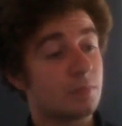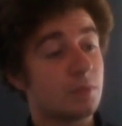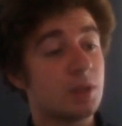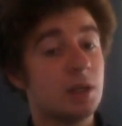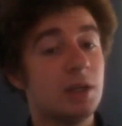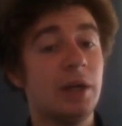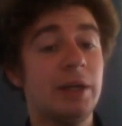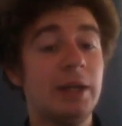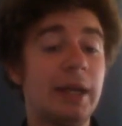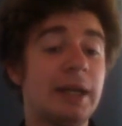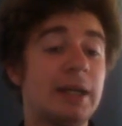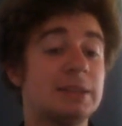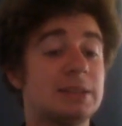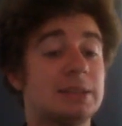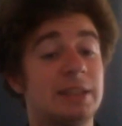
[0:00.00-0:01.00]
Alright,
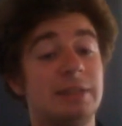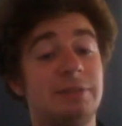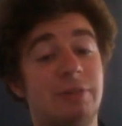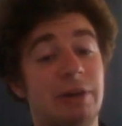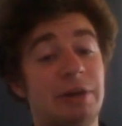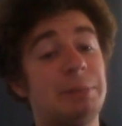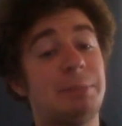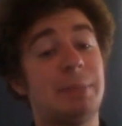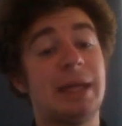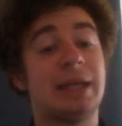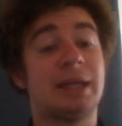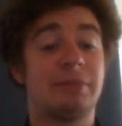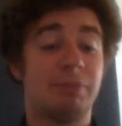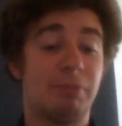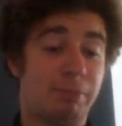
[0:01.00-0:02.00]
next, the very
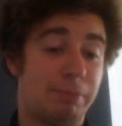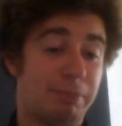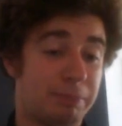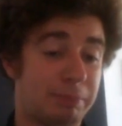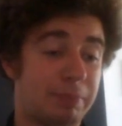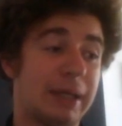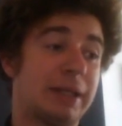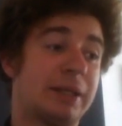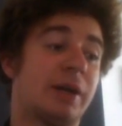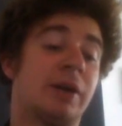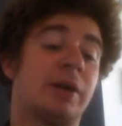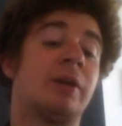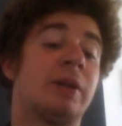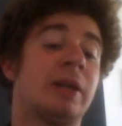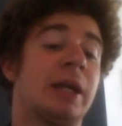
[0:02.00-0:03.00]
big big
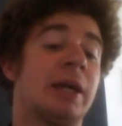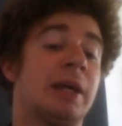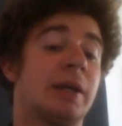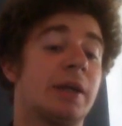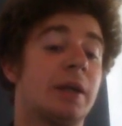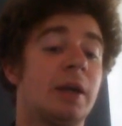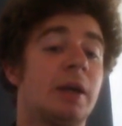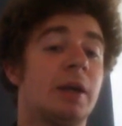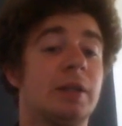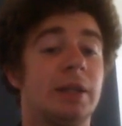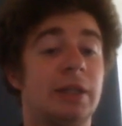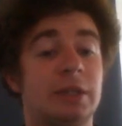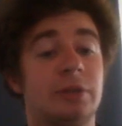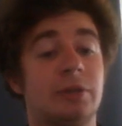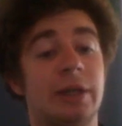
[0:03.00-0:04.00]
card of the deck,
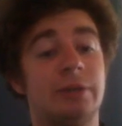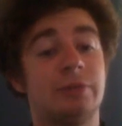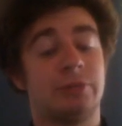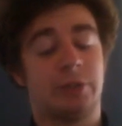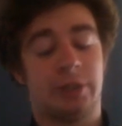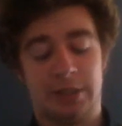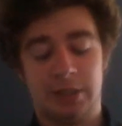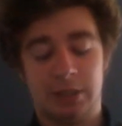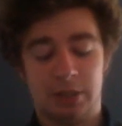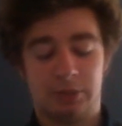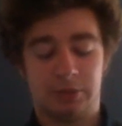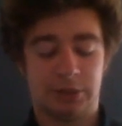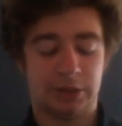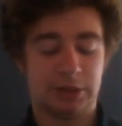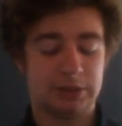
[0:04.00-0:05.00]
the grade 3,
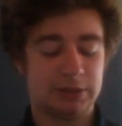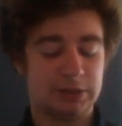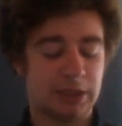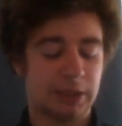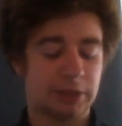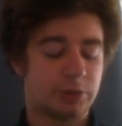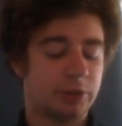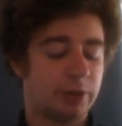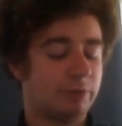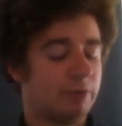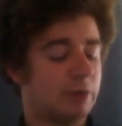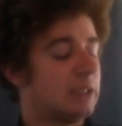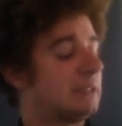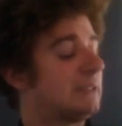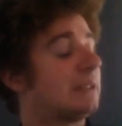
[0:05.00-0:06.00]
which is Sanctuary of
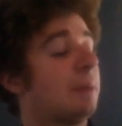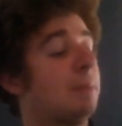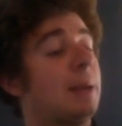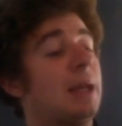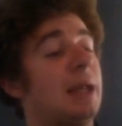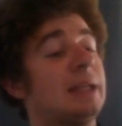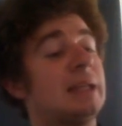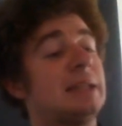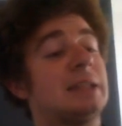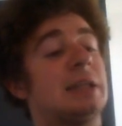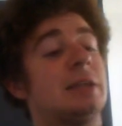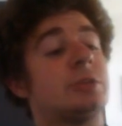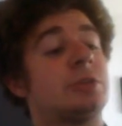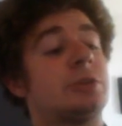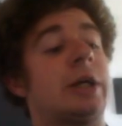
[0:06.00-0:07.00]
Light
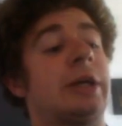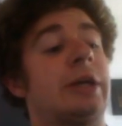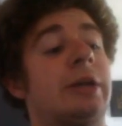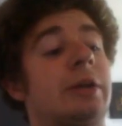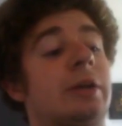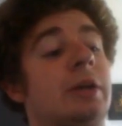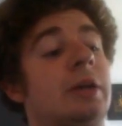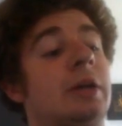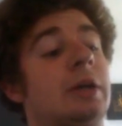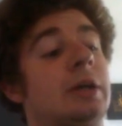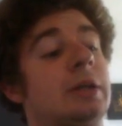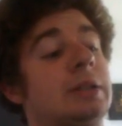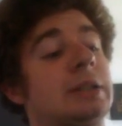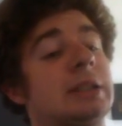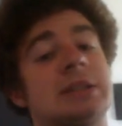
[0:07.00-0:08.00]
Planetal Dragon.
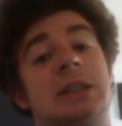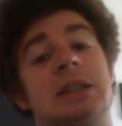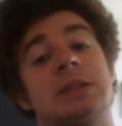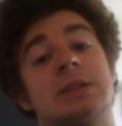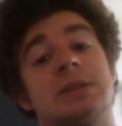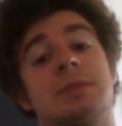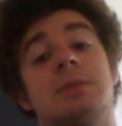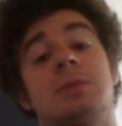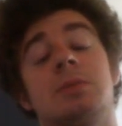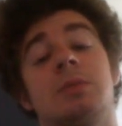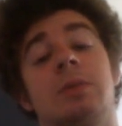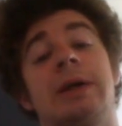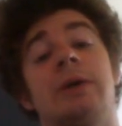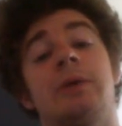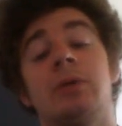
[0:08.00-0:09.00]
This guy's
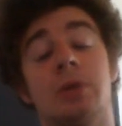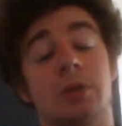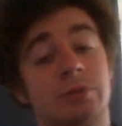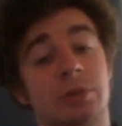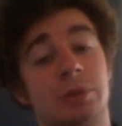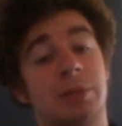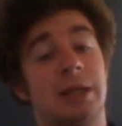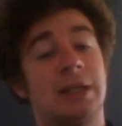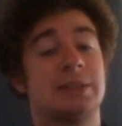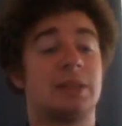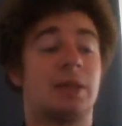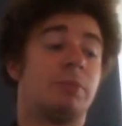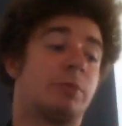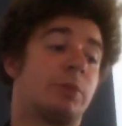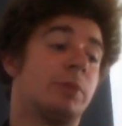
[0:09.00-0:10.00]
where all of your plays
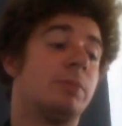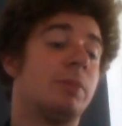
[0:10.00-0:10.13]
come from.